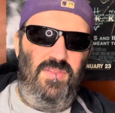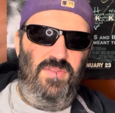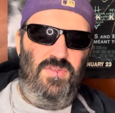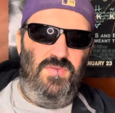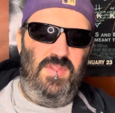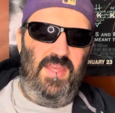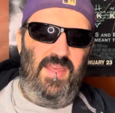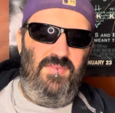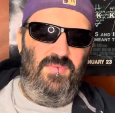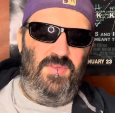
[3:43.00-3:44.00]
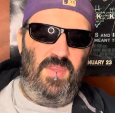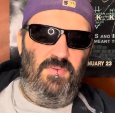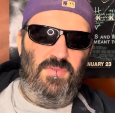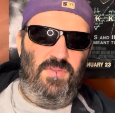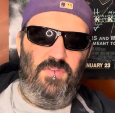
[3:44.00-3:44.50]
Juliette was
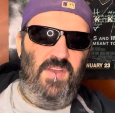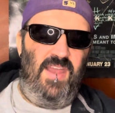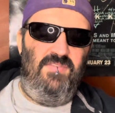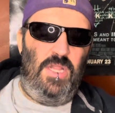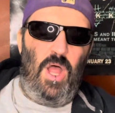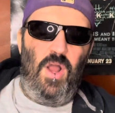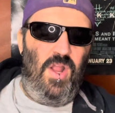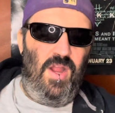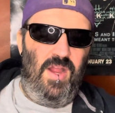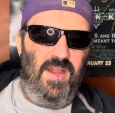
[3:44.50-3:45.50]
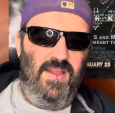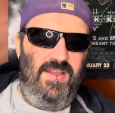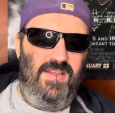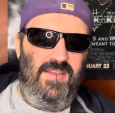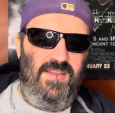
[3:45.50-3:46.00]
able to survive longer,
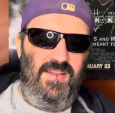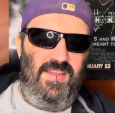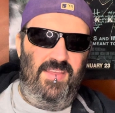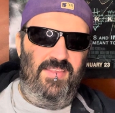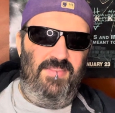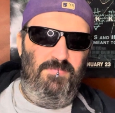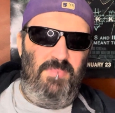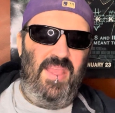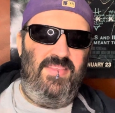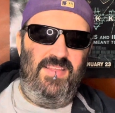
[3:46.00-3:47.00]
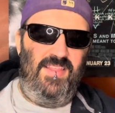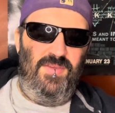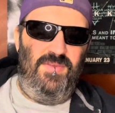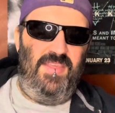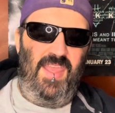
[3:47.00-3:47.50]
because basically
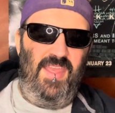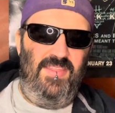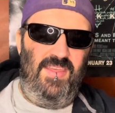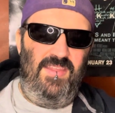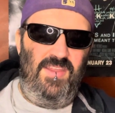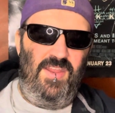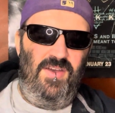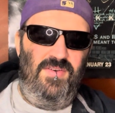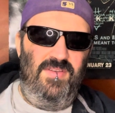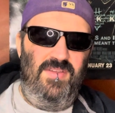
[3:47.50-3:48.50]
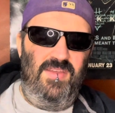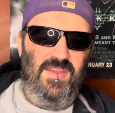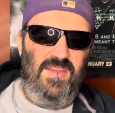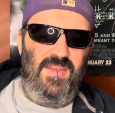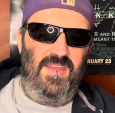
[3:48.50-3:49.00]
they're saying that, you know,
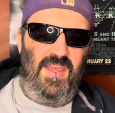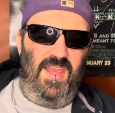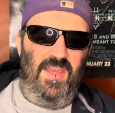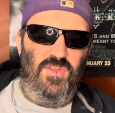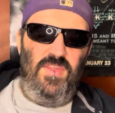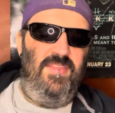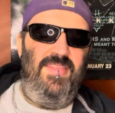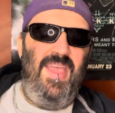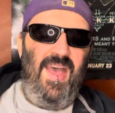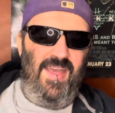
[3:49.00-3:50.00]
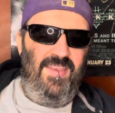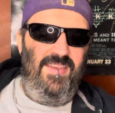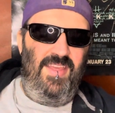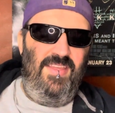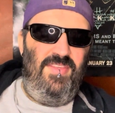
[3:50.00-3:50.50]
she's
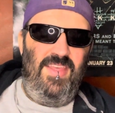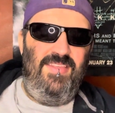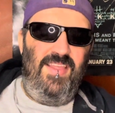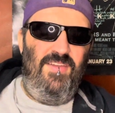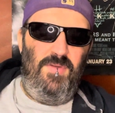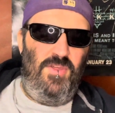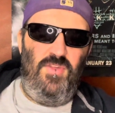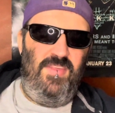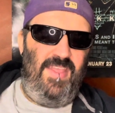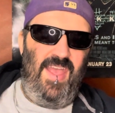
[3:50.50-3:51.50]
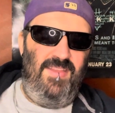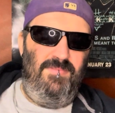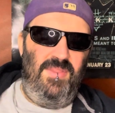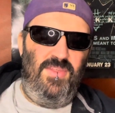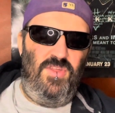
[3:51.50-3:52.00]
dead. He's telling everybody she's dead,
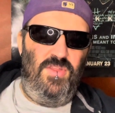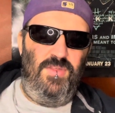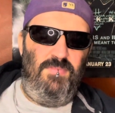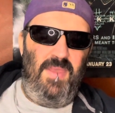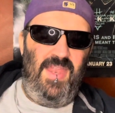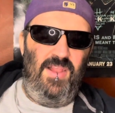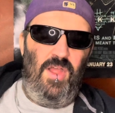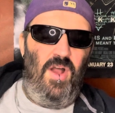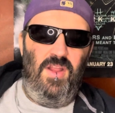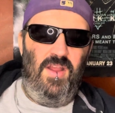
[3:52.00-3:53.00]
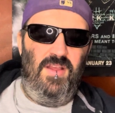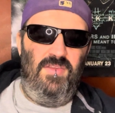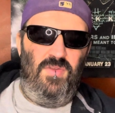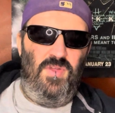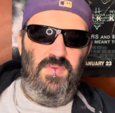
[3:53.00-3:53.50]
but that she just made it longer.
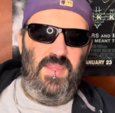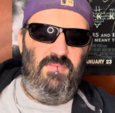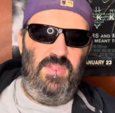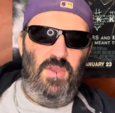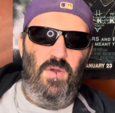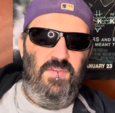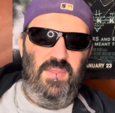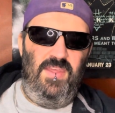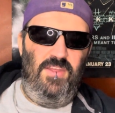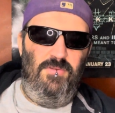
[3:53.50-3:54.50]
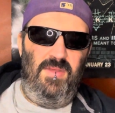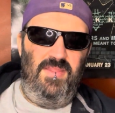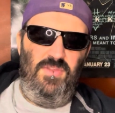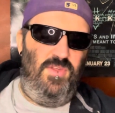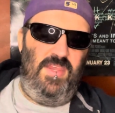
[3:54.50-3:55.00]
So she was able to go over the hill, but
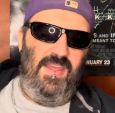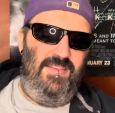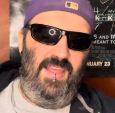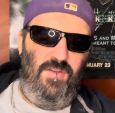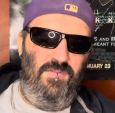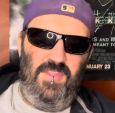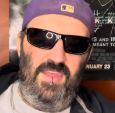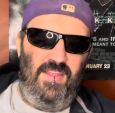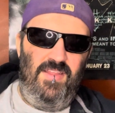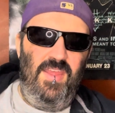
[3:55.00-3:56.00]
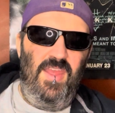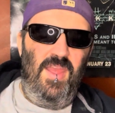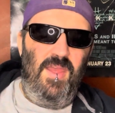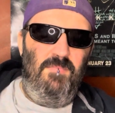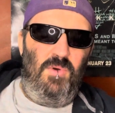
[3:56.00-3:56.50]
then she died like over the hill.
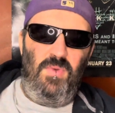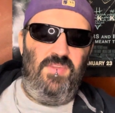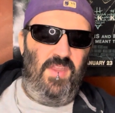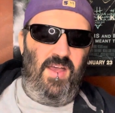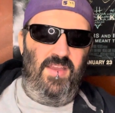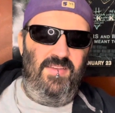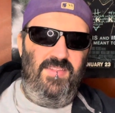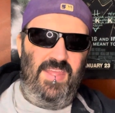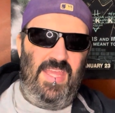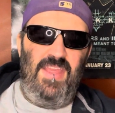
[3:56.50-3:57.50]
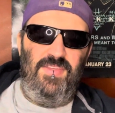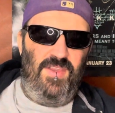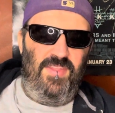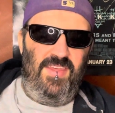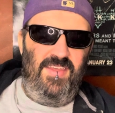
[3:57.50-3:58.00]
But we saw that he
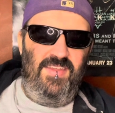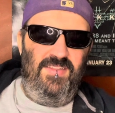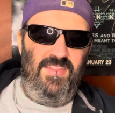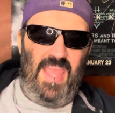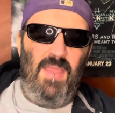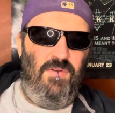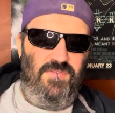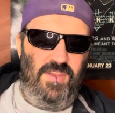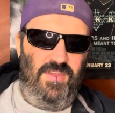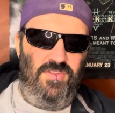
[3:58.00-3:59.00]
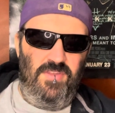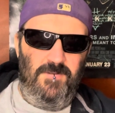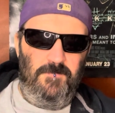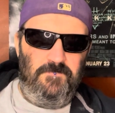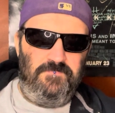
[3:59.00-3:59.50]
saw the camera footage,
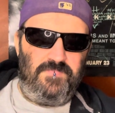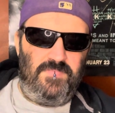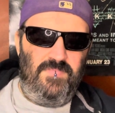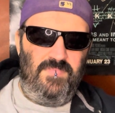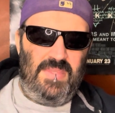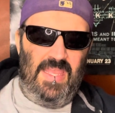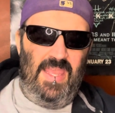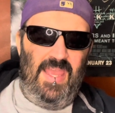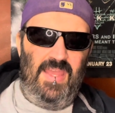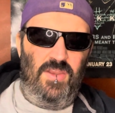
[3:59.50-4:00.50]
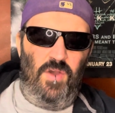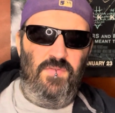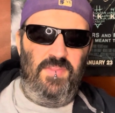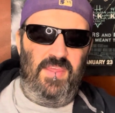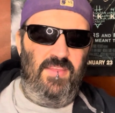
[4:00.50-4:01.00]
and
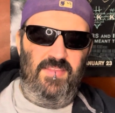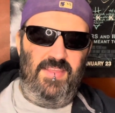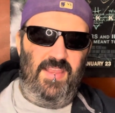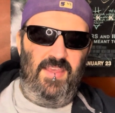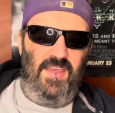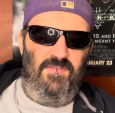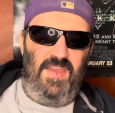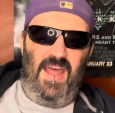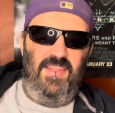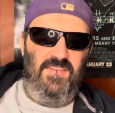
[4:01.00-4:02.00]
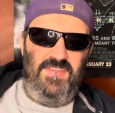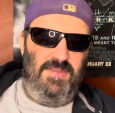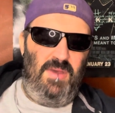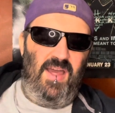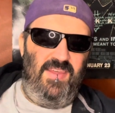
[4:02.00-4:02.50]
over the hill is like a valley of dead
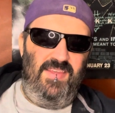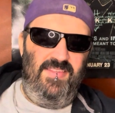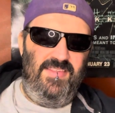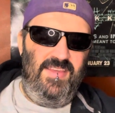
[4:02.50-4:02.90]
bodies.